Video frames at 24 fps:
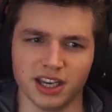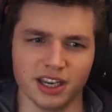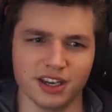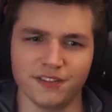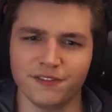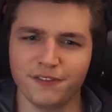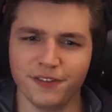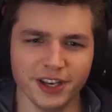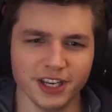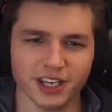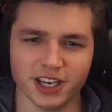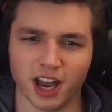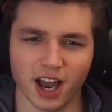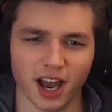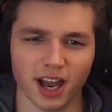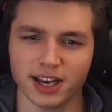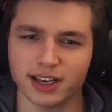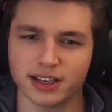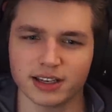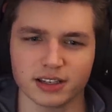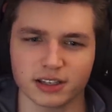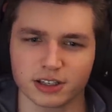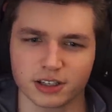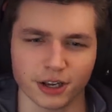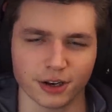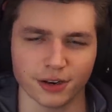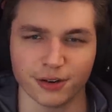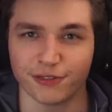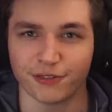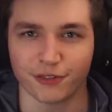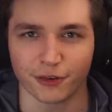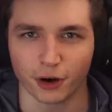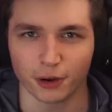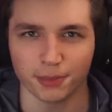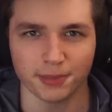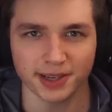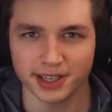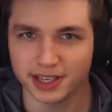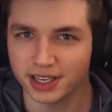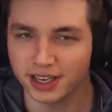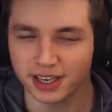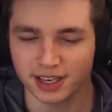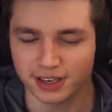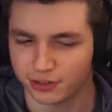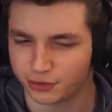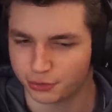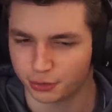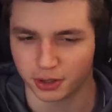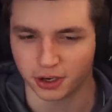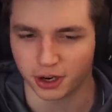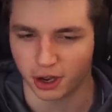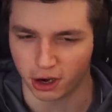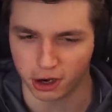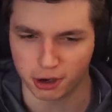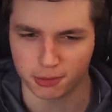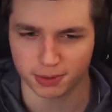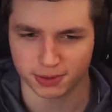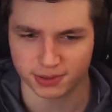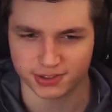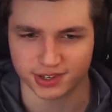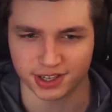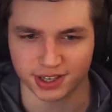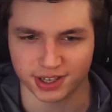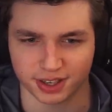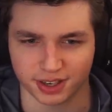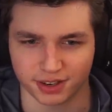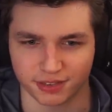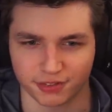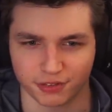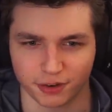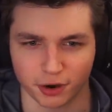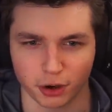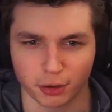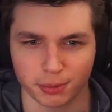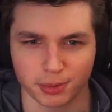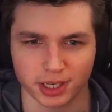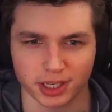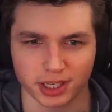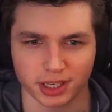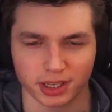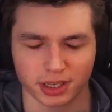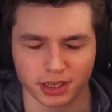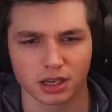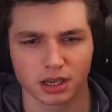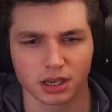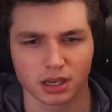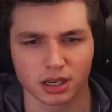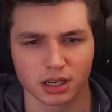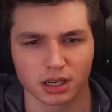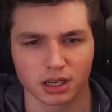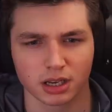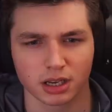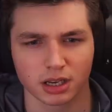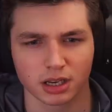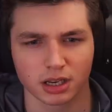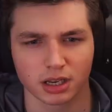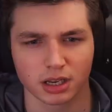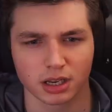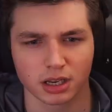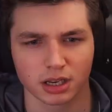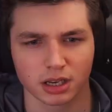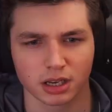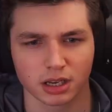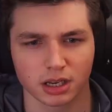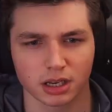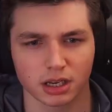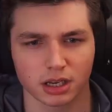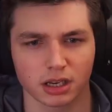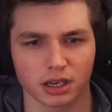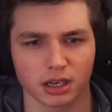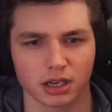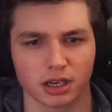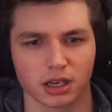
Envy not confirming it is 100% confirming it. This work.